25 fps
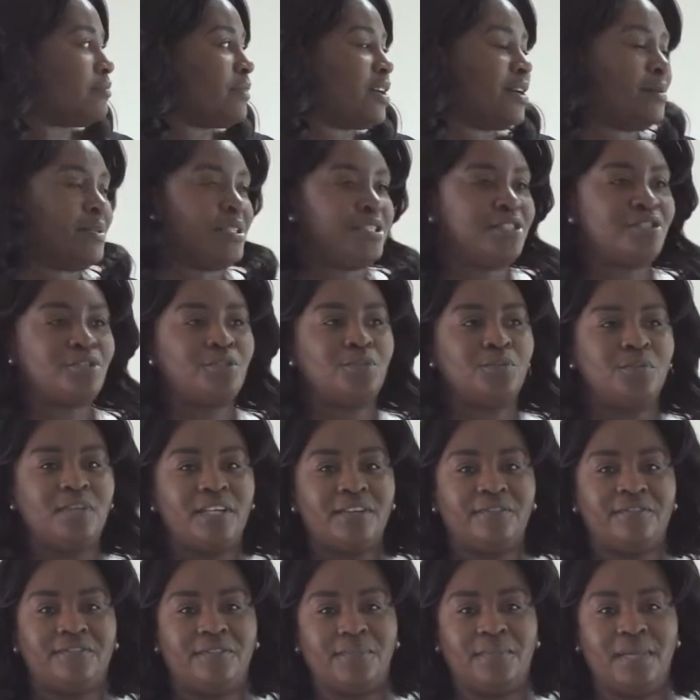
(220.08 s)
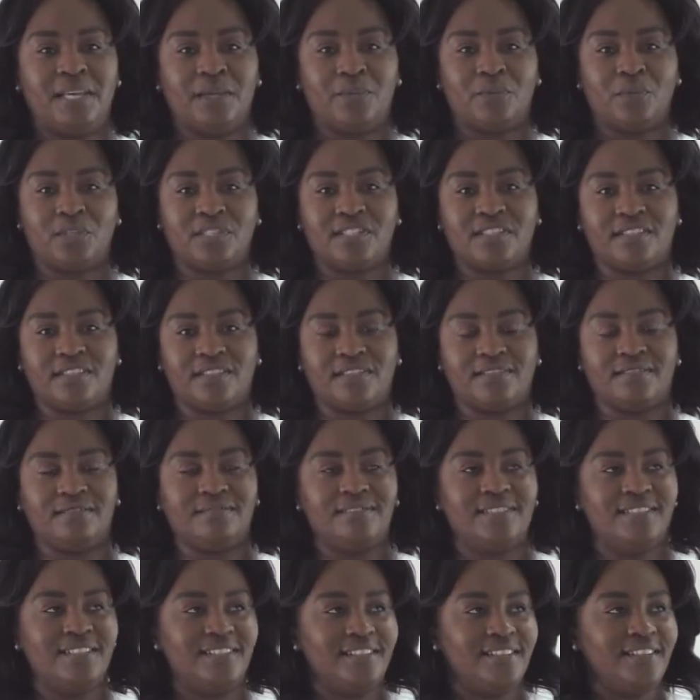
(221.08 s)
I mean, schooling for me I wasn't
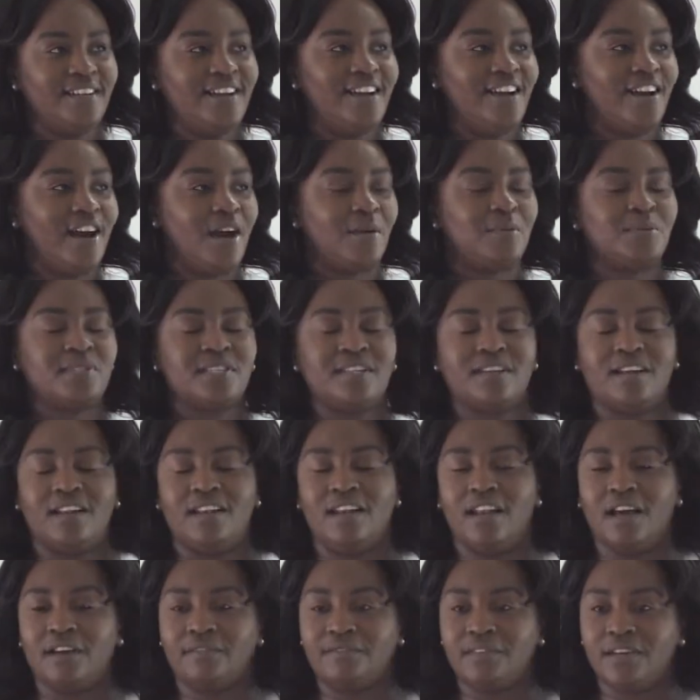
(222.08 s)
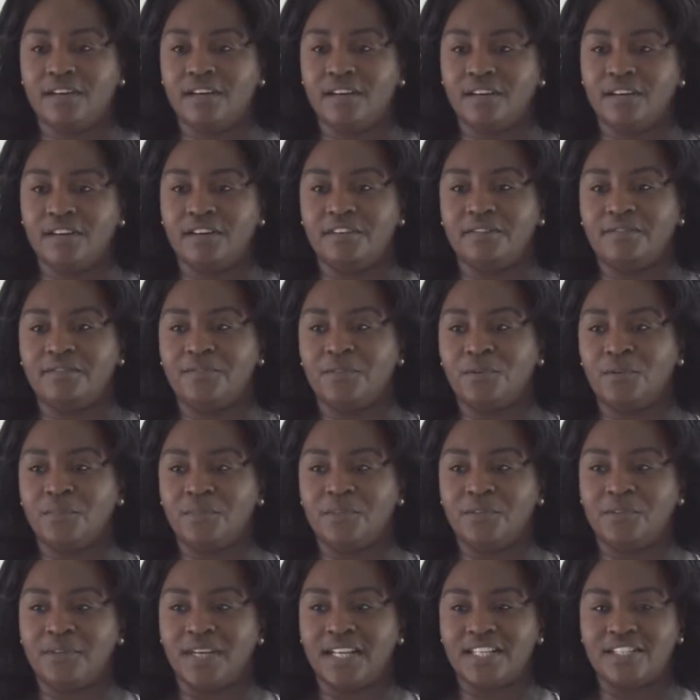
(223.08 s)
a lover of
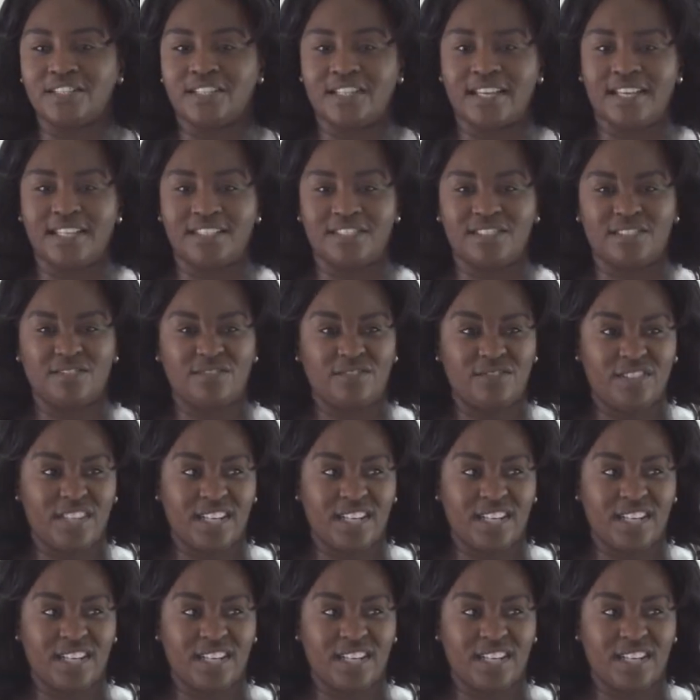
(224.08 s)
formal education,